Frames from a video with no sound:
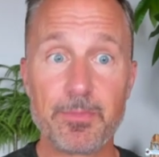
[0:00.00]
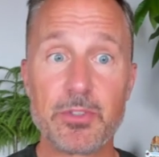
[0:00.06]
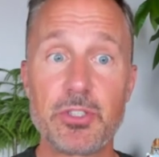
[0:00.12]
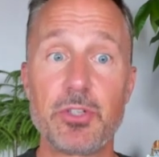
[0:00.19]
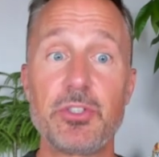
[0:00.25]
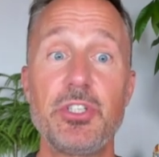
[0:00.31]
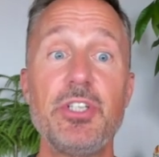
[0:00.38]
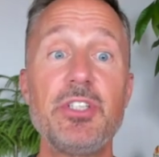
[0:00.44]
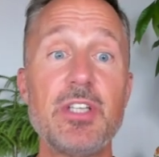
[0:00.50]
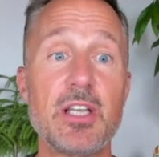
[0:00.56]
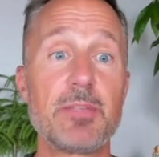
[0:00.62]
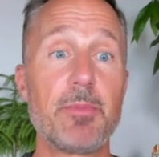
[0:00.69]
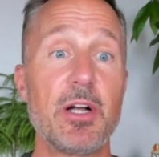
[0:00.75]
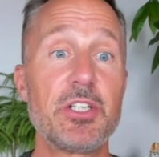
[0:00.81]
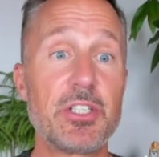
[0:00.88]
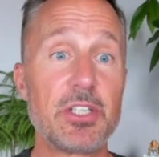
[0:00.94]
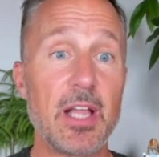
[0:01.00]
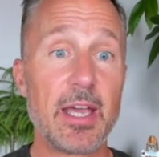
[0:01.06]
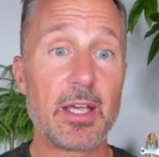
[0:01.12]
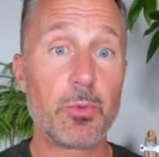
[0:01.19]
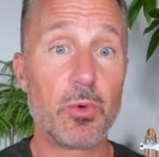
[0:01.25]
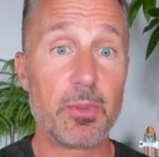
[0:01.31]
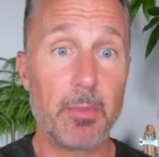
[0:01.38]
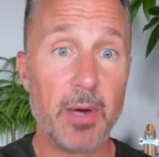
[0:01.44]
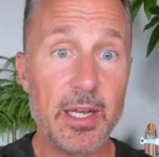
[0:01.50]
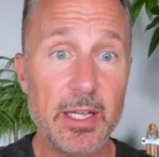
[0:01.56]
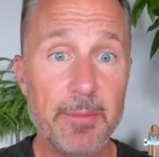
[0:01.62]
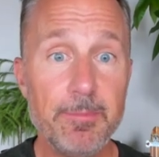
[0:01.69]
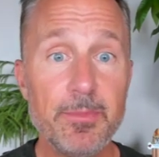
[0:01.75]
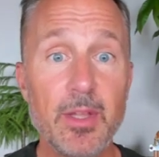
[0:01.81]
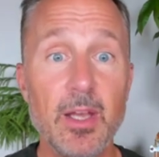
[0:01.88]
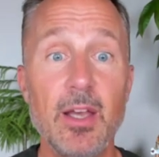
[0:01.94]
So she says, much like with
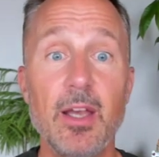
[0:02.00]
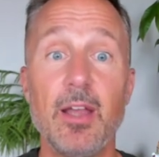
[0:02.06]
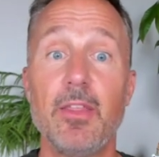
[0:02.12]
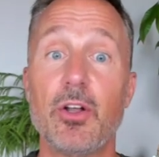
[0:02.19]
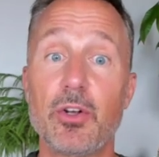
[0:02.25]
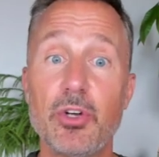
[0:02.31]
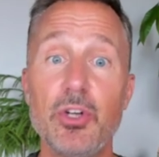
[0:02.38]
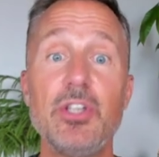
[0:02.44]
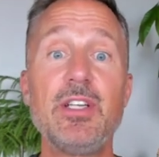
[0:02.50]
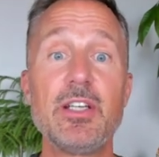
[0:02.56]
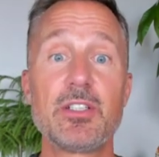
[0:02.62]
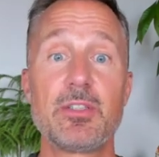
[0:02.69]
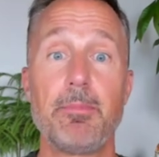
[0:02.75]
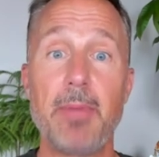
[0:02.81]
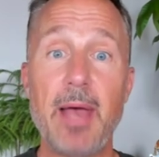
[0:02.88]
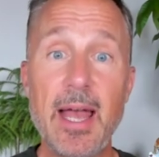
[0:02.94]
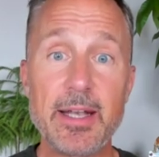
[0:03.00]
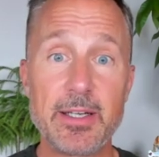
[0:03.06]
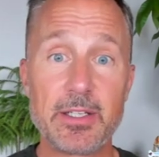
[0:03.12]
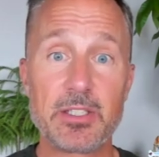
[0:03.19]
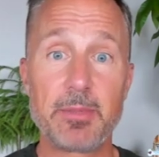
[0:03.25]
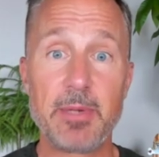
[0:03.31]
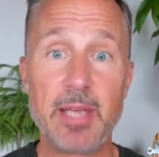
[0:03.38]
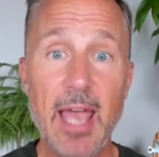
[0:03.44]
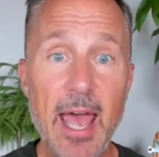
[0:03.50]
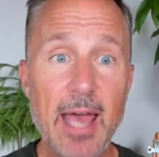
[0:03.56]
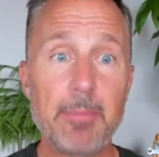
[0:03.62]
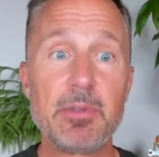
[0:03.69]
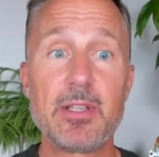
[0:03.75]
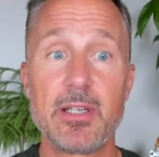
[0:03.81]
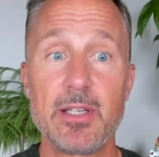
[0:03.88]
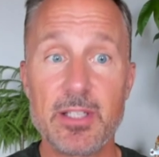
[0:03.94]
money, there are good deals and bad deals to be had,
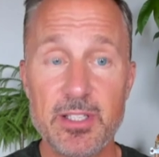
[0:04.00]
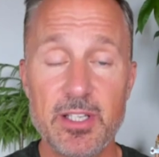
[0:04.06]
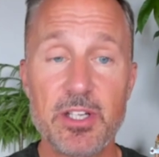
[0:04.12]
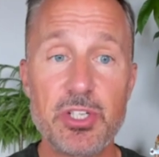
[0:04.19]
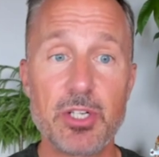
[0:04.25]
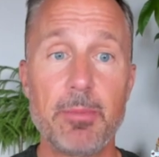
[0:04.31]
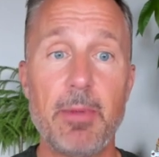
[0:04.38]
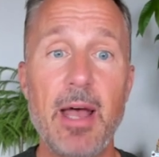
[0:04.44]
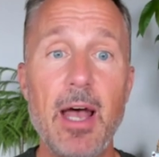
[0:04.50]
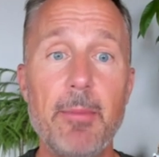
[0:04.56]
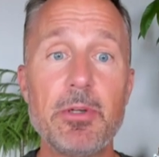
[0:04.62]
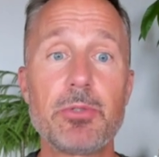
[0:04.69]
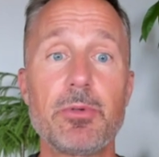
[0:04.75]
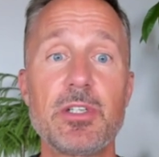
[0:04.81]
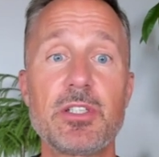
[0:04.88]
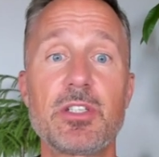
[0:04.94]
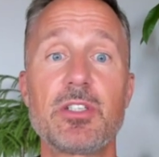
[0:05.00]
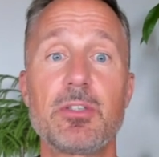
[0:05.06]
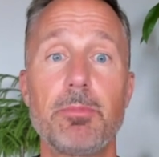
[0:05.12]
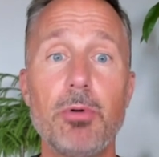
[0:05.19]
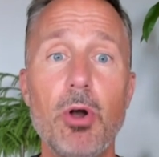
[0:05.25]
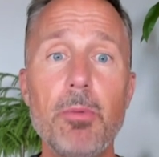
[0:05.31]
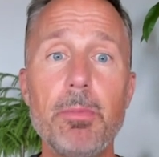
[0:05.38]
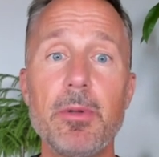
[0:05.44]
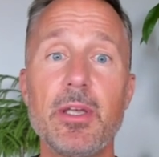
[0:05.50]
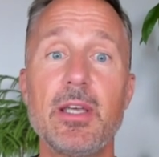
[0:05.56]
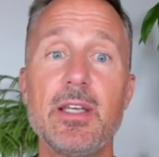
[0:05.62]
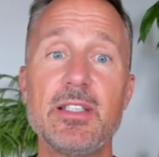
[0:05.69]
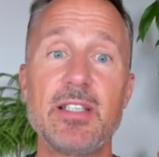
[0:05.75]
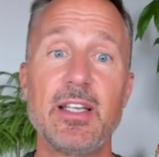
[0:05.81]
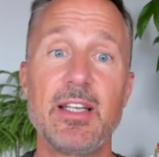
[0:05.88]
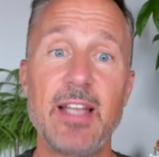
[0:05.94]
but the decision about how much risk is appropriate
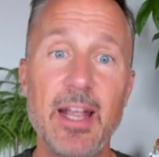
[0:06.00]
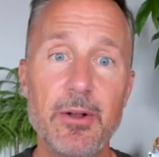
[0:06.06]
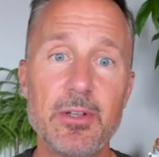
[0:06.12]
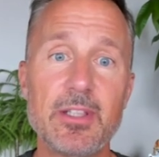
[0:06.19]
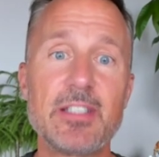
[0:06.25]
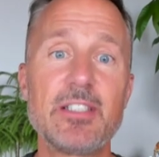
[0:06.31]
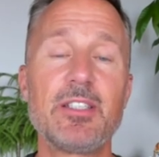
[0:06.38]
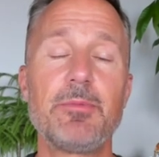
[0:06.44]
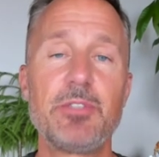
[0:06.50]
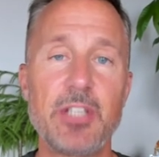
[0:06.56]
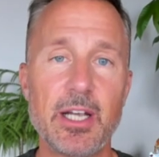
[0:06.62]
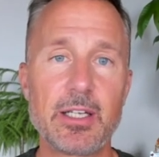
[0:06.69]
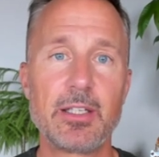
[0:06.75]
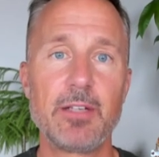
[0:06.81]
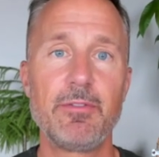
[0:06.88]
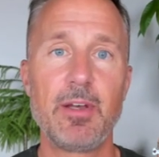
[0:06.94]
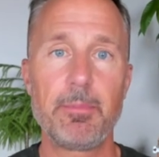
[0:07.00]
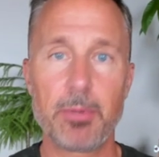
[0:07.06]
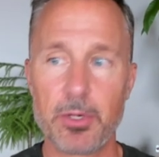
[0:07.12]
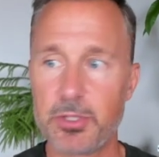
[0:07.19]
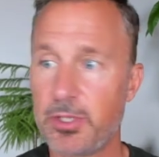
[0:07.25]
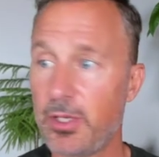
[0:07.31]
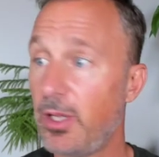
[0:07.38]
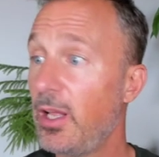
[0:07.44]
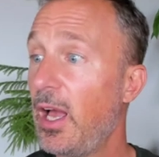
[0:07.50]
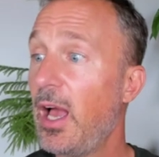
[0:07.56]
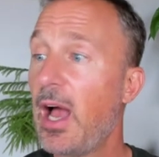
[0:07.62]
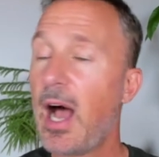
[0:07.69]
is inherently subjective and personal.